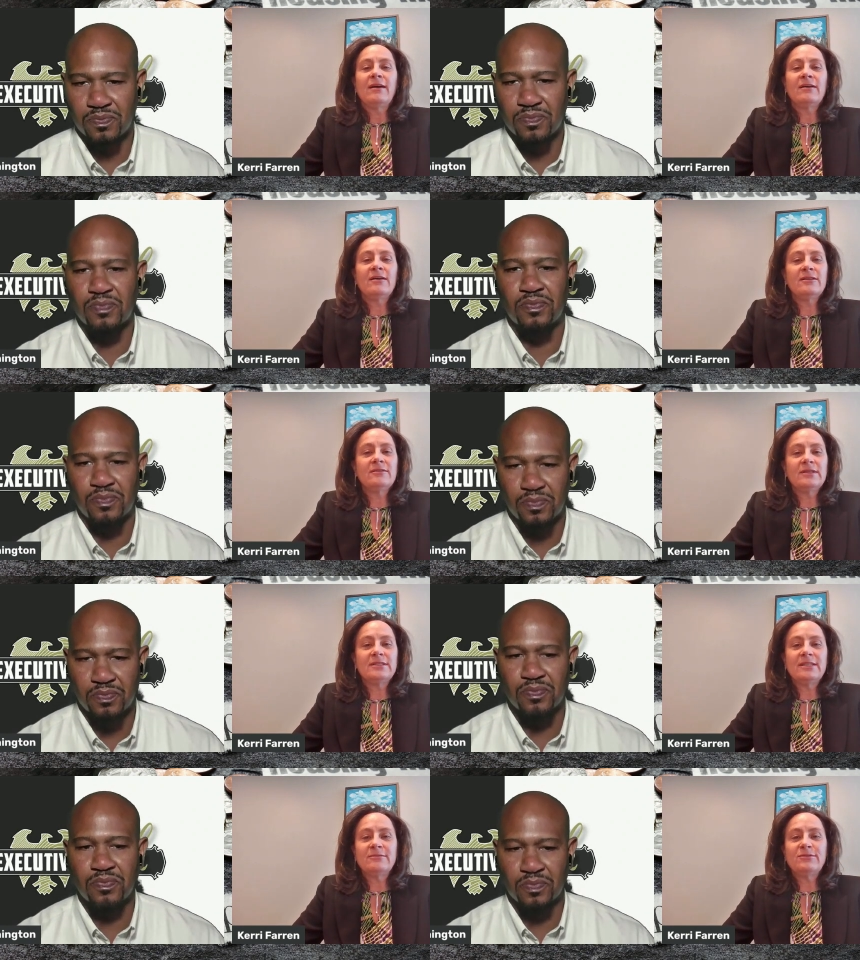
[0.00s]
Speaker 1: all of
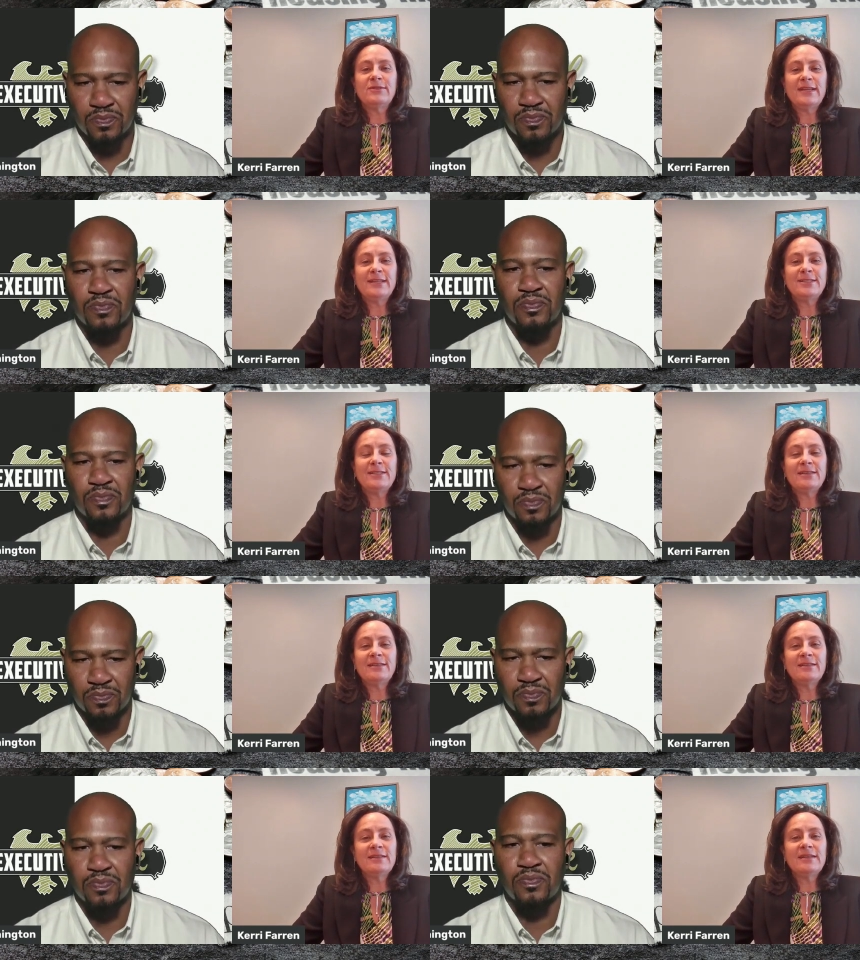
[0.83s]
this
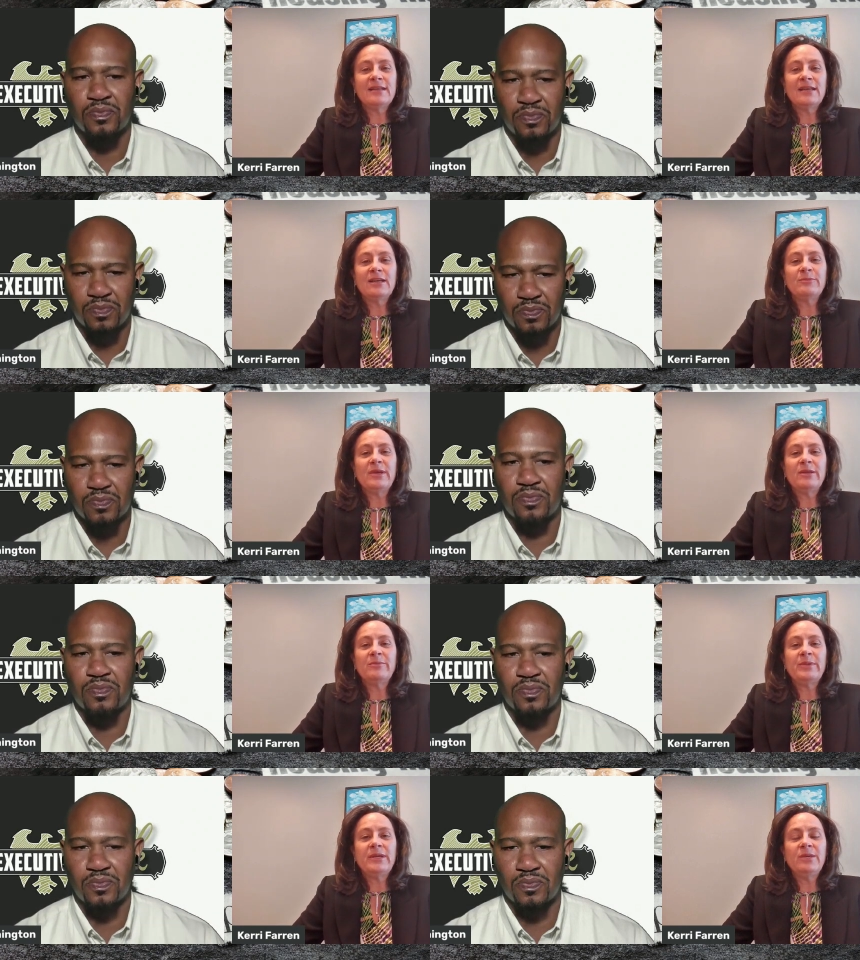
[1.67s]
inflation, um,
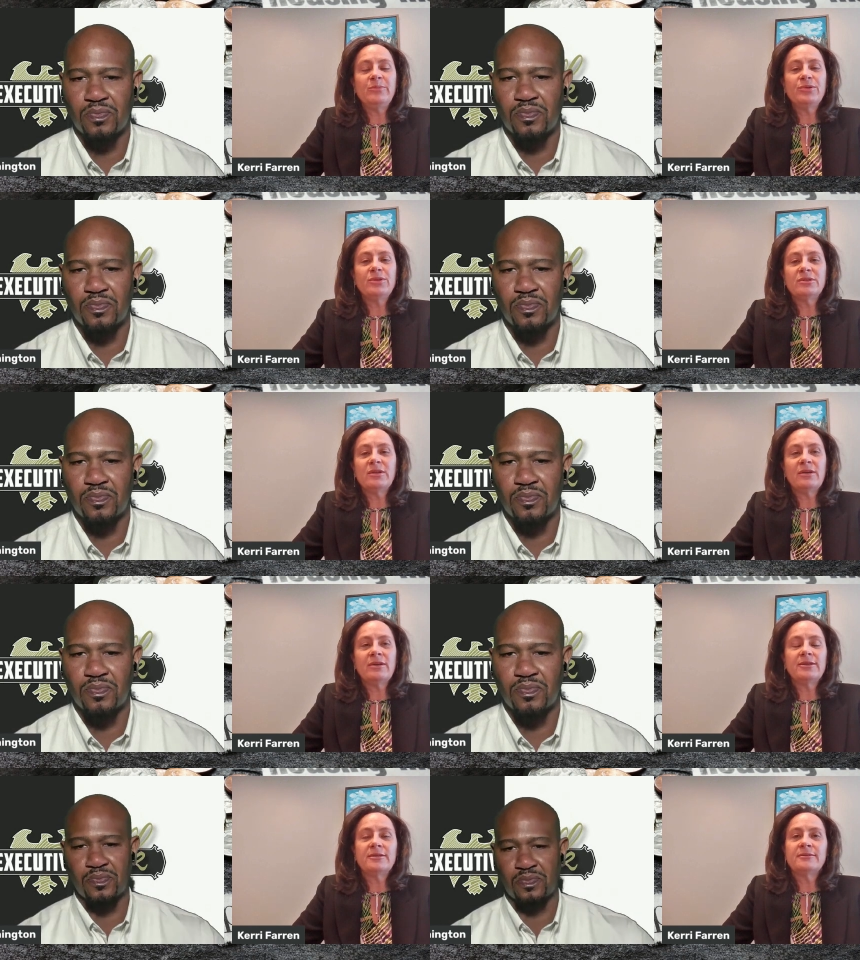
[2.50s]
and people
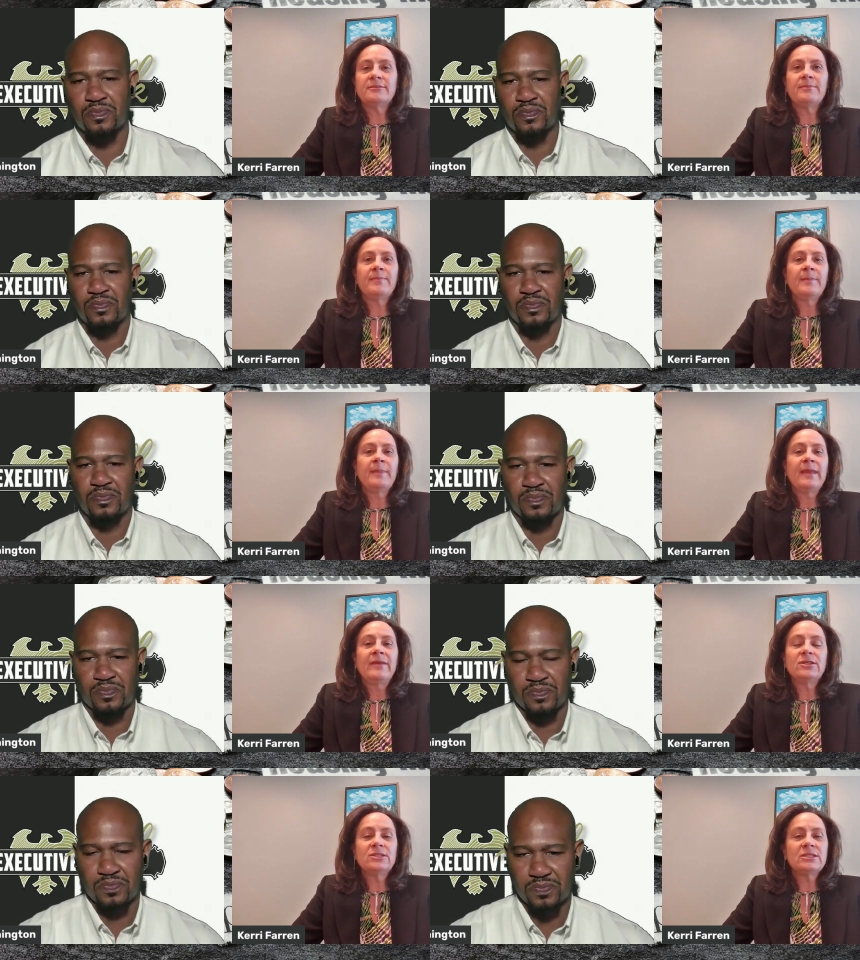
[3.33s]
are
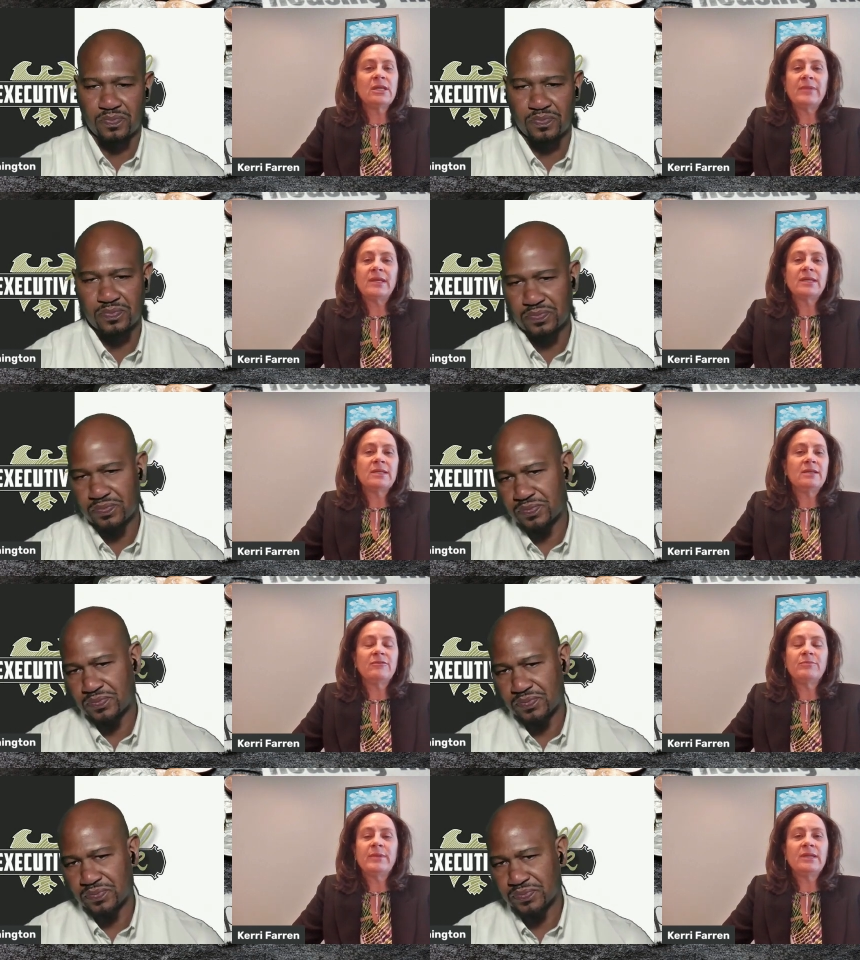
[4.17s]
they're just not making
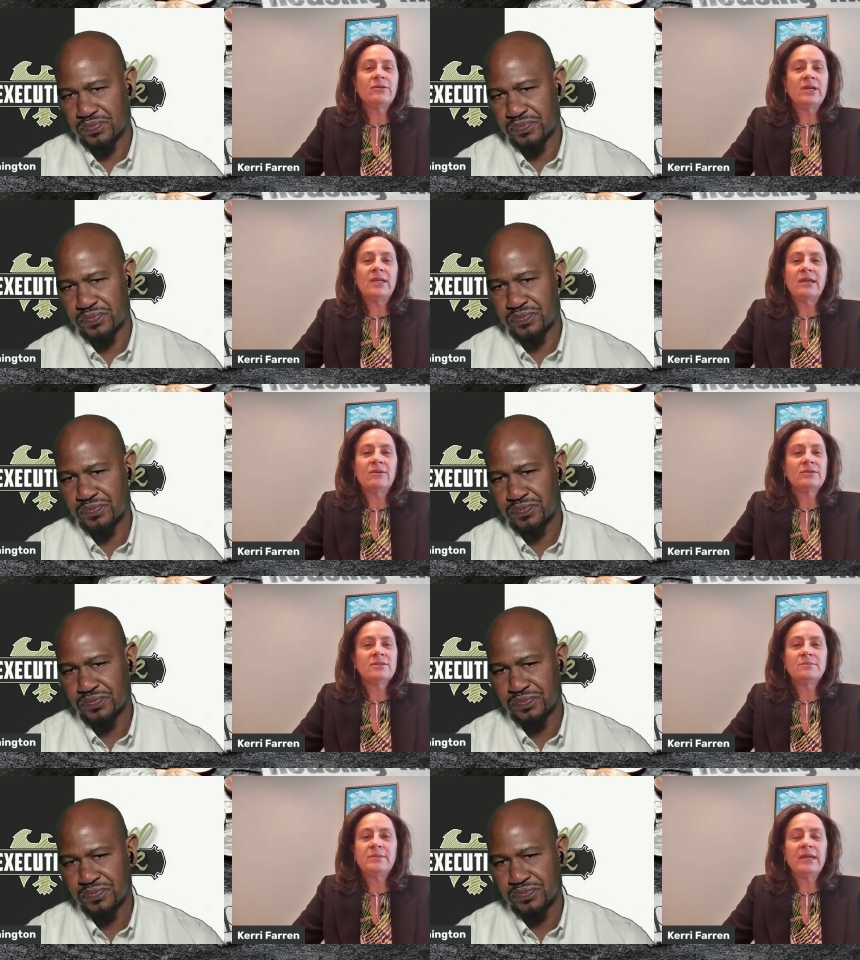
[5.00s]
enough money right now
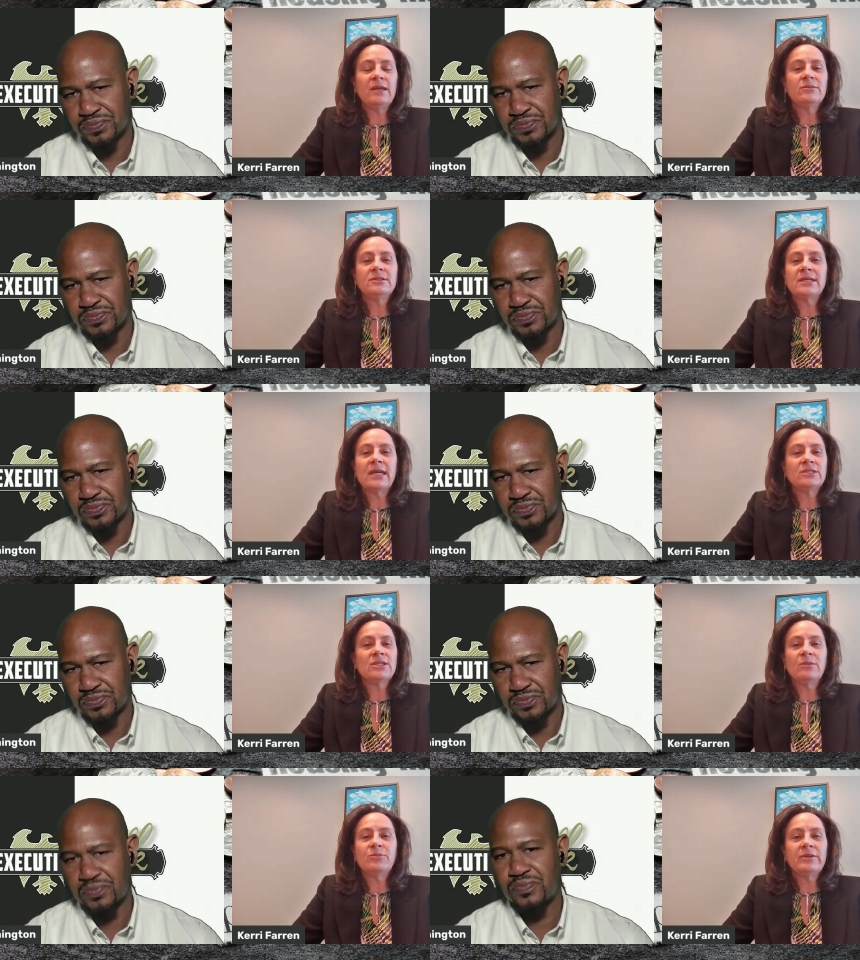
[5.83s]
to be able to
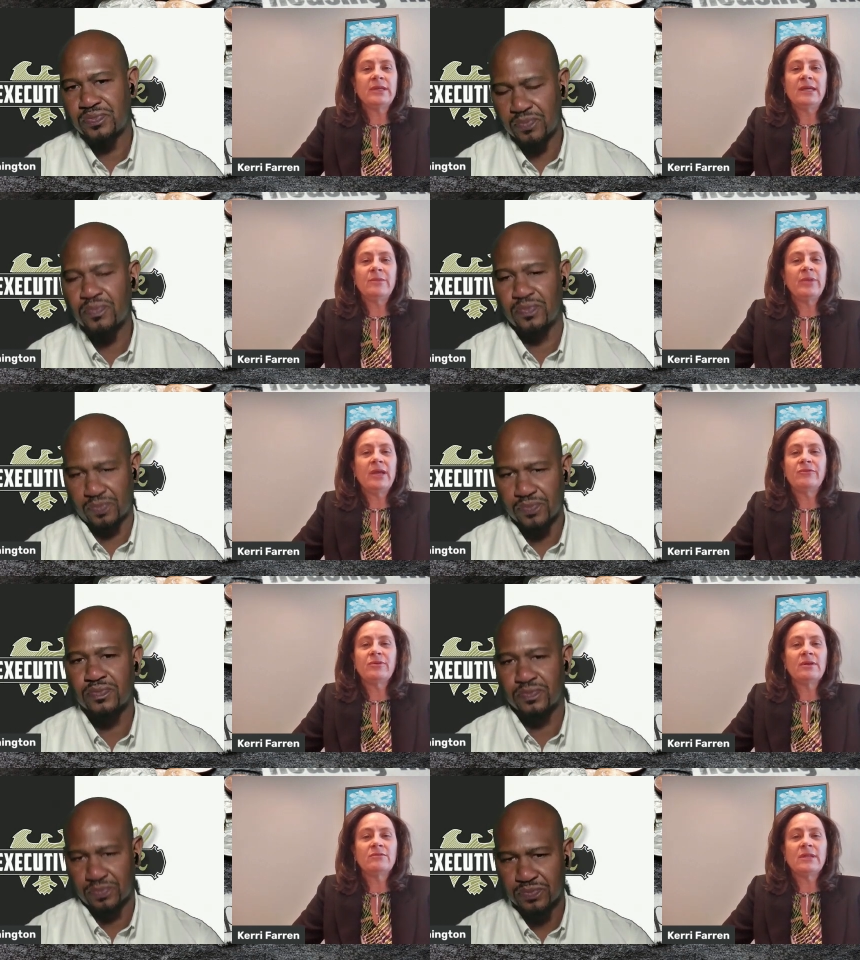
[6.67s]
catch up with it and pay for